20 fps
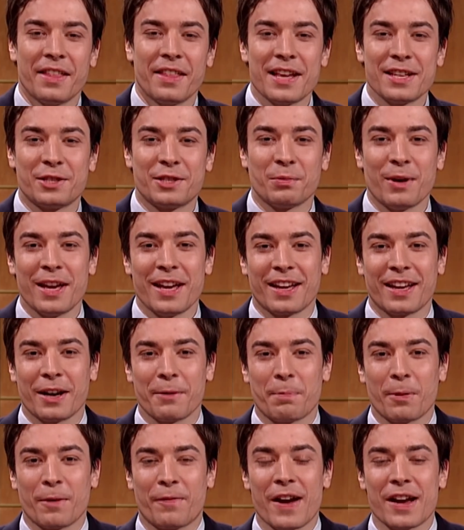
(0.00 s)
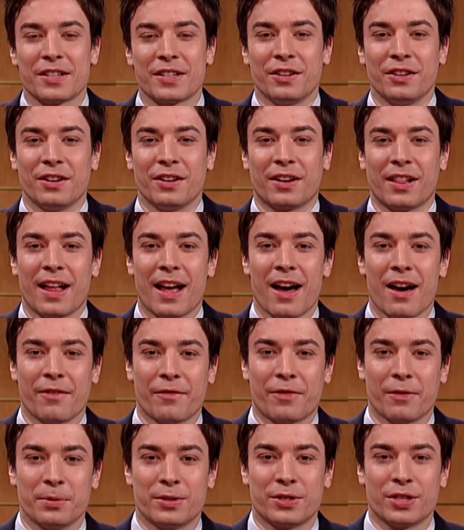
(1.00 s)
This week, a professional clown
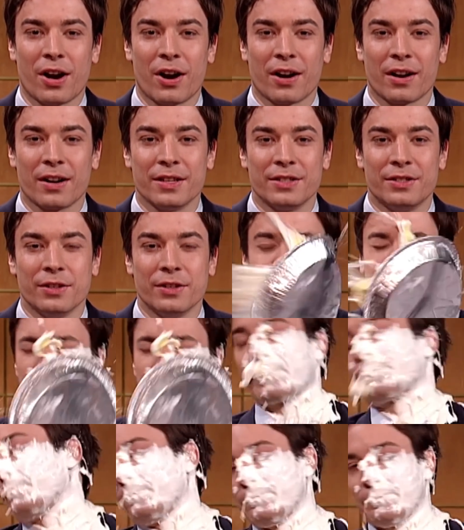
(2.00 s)
from Saugerties, New York.